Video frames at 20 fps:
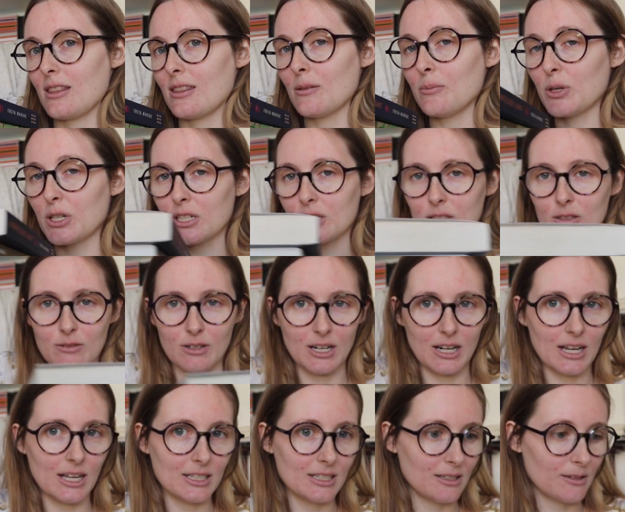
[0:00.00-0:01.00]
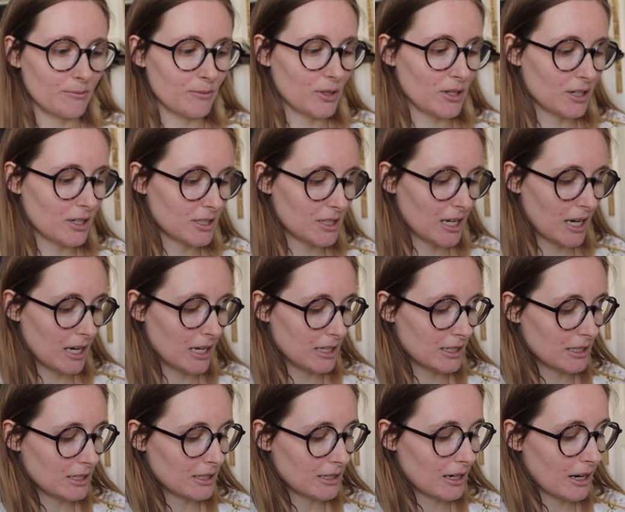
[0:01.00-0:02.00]
the bookstore and got some books,
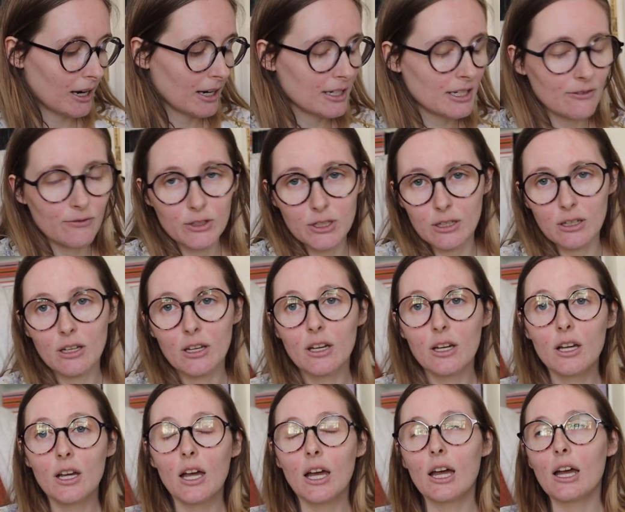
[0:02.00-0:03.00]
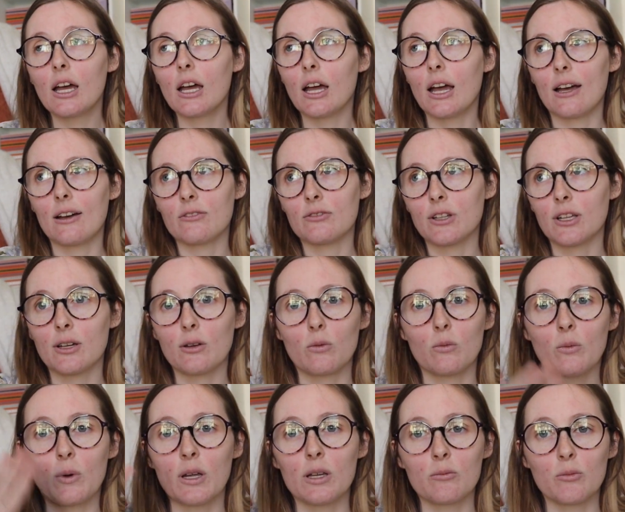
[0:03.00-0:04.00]
and I definitely have like
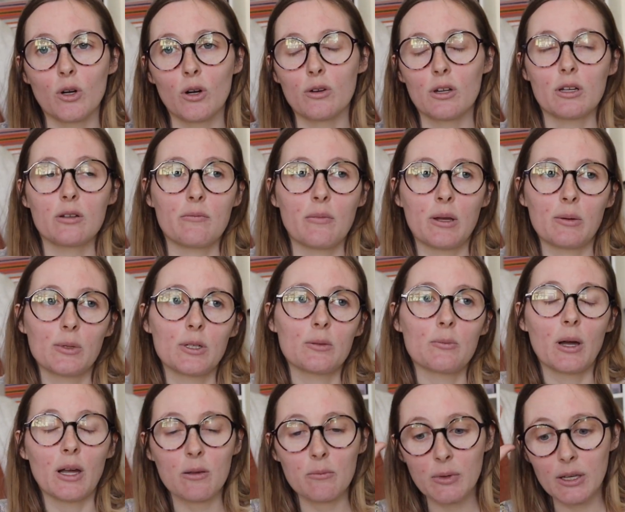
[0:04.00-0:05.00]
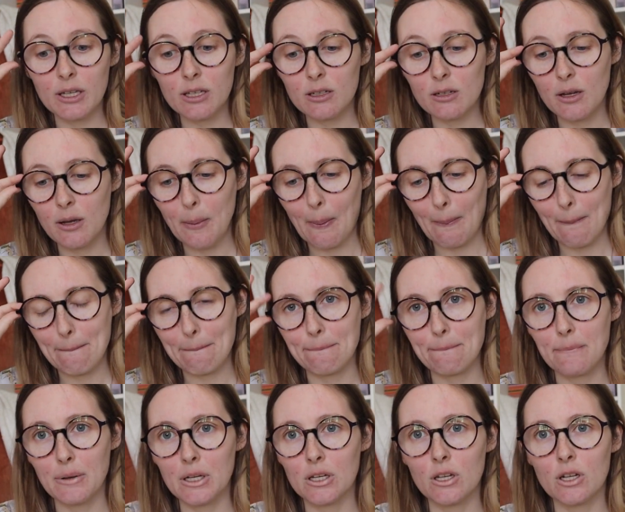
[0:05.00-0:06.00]
way broken my book buying ban.
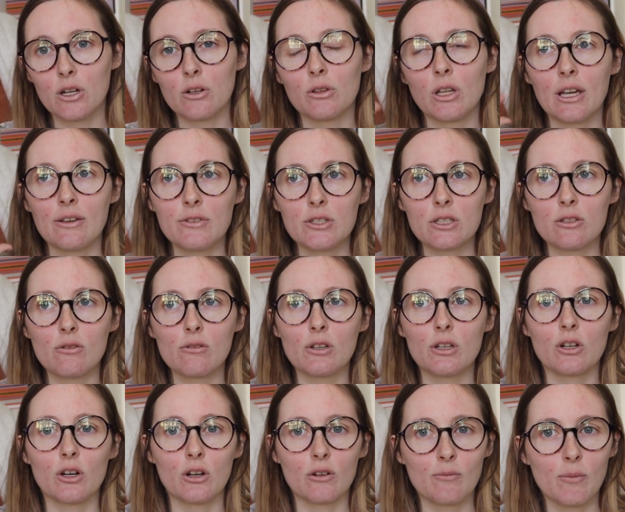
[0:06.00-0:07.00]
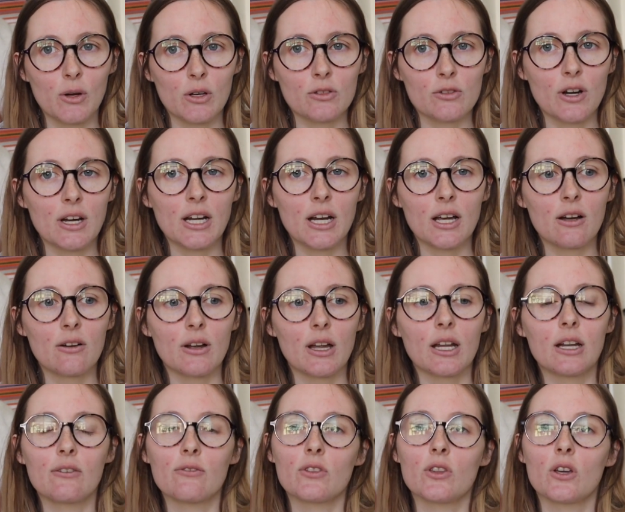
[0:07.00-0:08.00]
But you know, life is throwing curveballs right now,
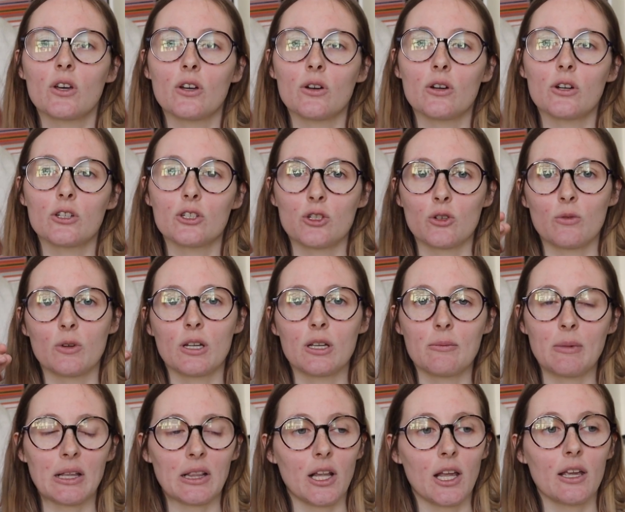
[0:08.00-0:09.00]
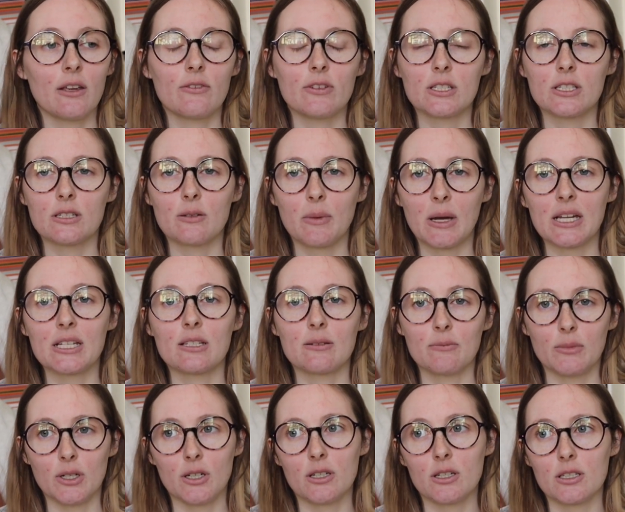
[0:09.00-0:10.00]
and if the joy in my life is to buy
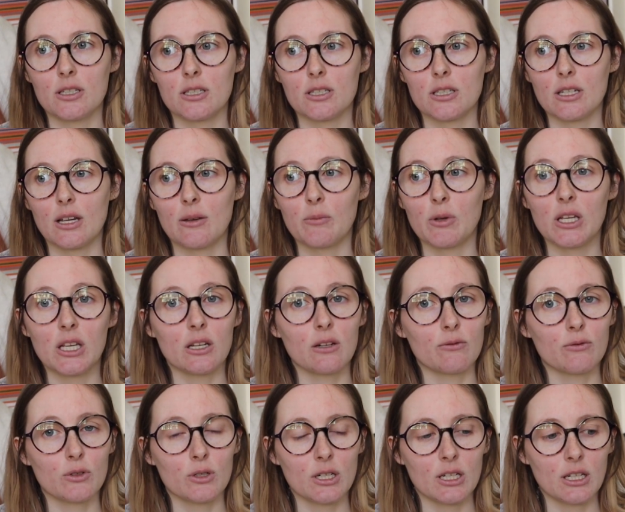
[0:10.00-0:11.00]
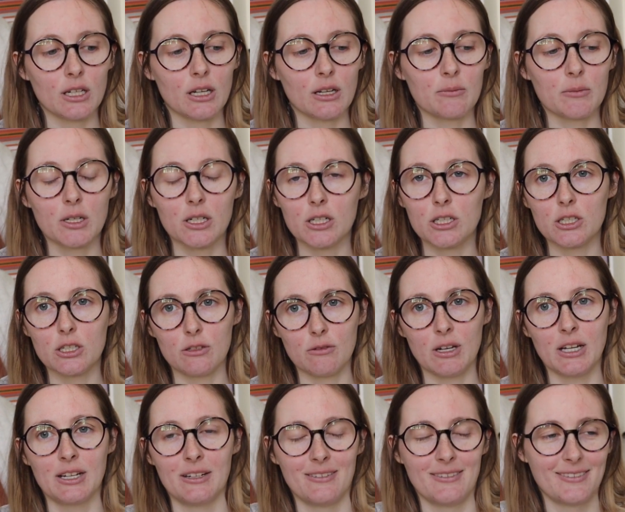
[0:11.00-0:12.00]
some books and we can afford it, I'm gonna do it.